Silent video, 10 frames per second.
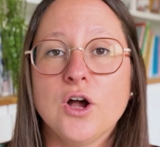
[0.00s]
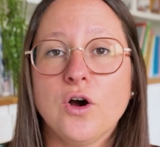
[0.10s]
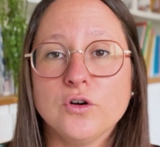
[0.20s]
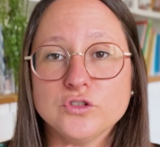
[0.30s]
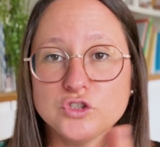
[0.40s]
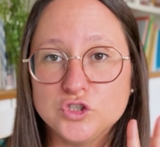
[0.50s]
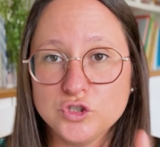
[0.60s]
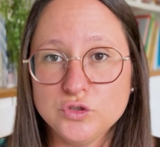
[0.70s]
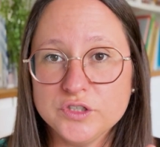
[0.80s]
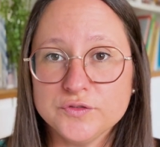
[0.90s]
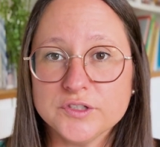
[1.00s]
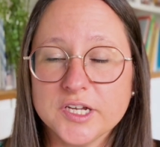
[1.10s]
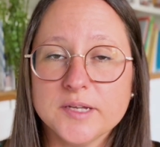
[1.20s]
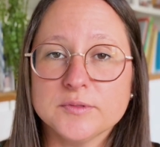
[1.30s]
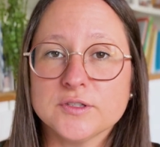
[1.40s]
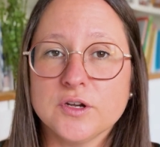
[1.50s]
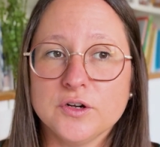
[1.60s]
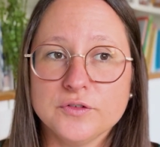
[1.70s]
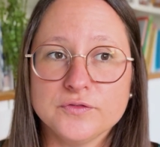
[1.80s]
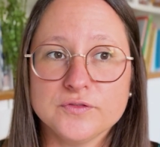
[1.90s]
on 2 different types
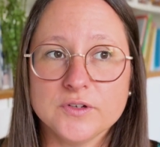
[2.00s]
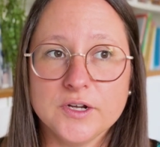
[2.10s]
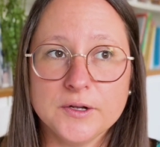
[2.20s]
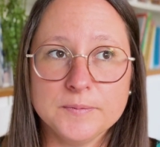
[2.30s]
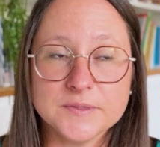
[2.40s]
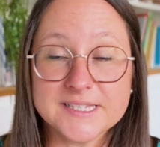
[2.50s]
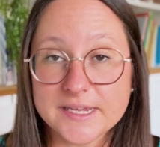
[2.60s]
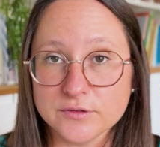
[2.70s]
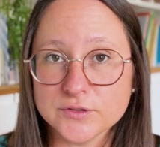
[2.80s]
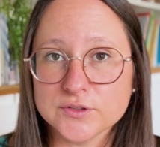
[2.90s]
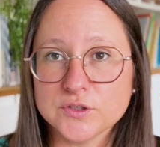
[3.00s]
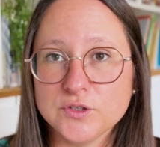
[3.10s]
of skills.